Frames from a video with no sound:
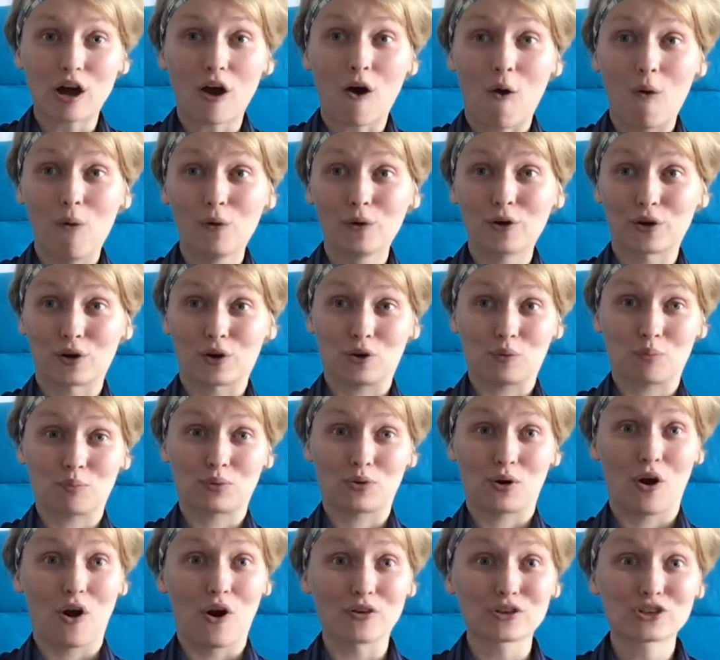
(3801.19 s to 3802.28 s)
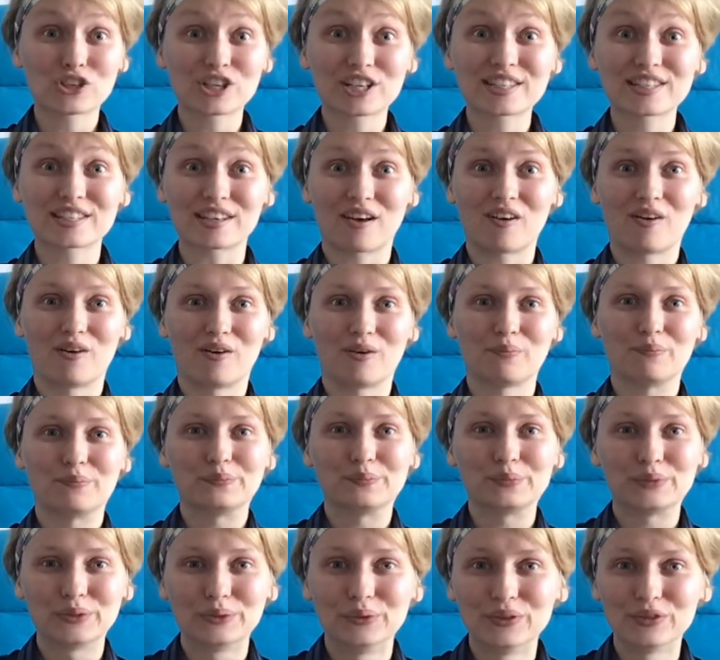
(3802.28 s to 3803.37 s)
all her projects are
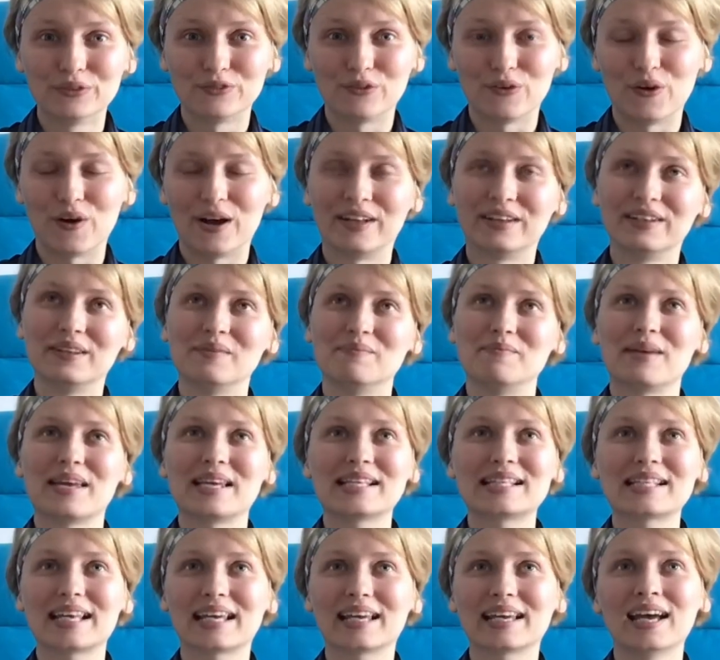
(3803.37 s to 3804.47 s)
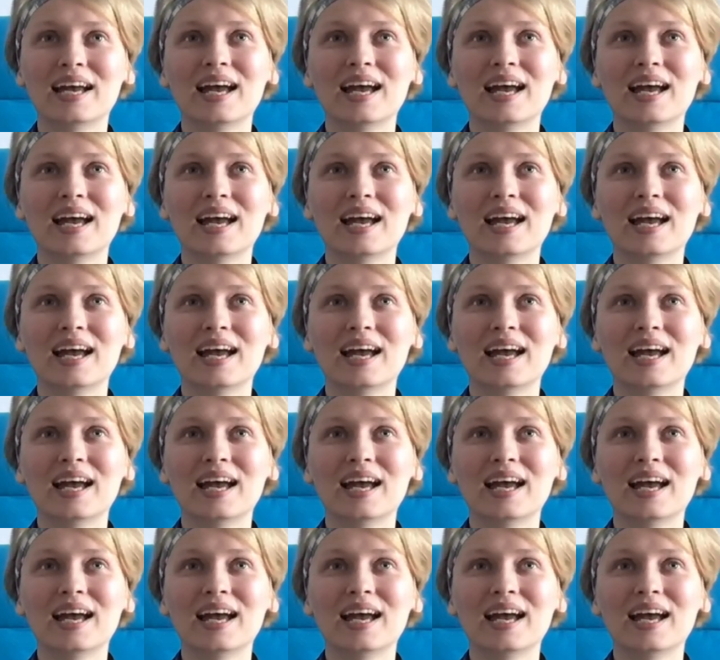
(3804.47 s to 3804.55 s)
beautiful and amazing.